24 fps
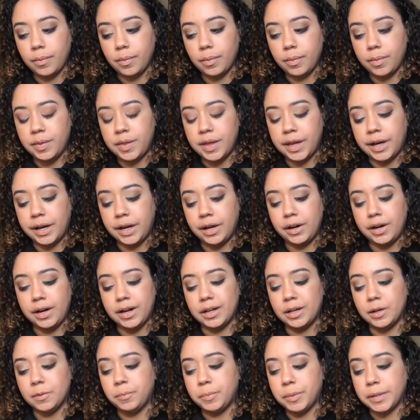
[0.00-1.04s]
they're
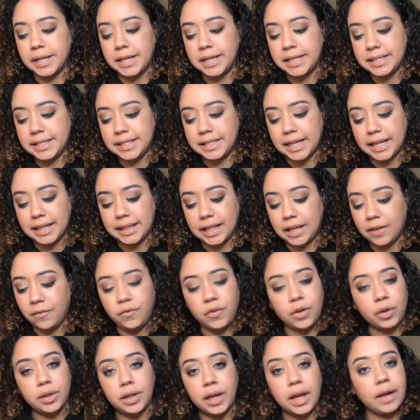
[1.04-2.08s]
in a place that they
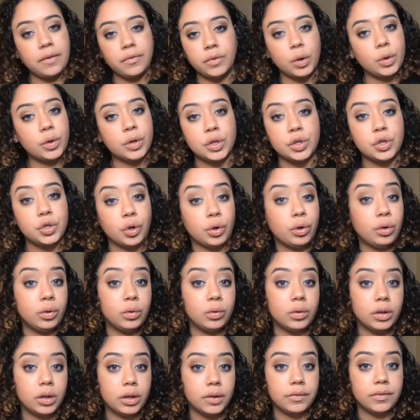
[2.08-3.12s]
feel they have no
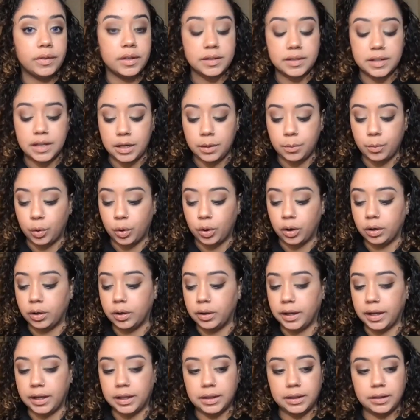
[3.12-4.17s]
control of this anymore,
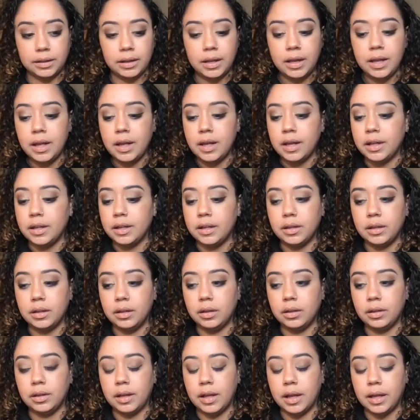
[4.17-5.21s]
like
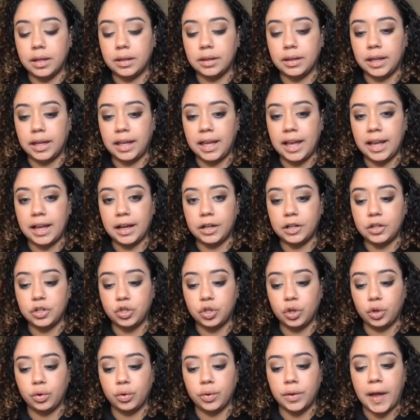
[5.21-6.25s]
that they can't
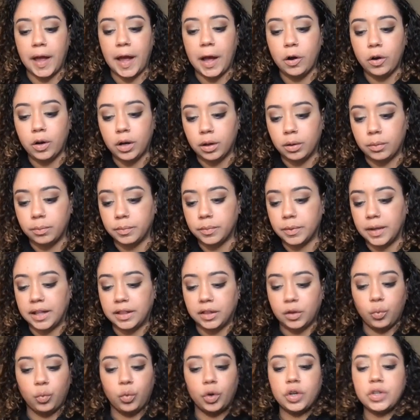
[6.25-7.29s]
control the outcome,
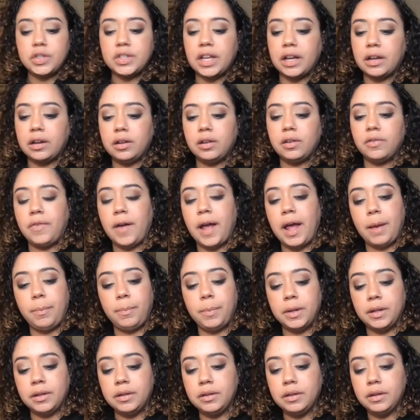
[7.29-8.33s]
that the worst that could have
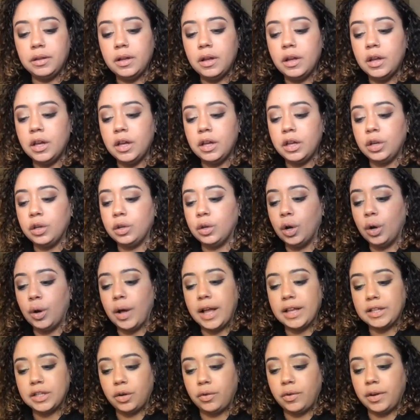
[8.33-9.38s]
happened, you know,
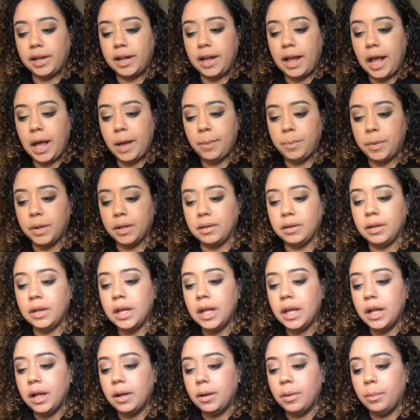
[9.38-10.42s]
has already happened.
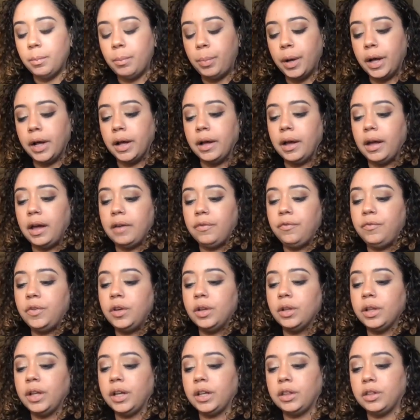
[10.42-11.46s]
But I
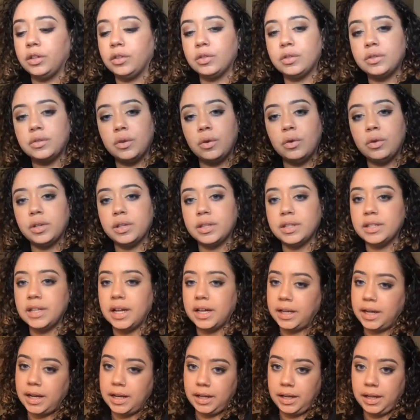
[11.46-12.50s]
feel like their soul is
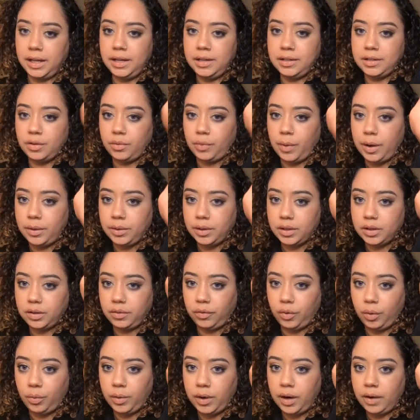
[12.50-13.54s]
not at ease around this
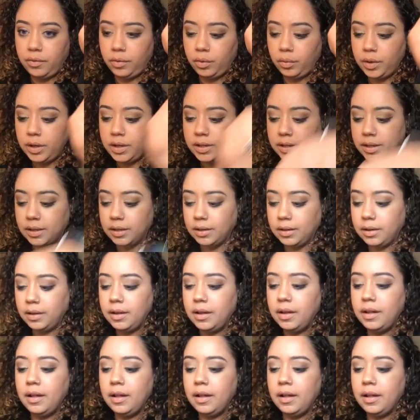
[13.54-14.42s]
for whatever reason.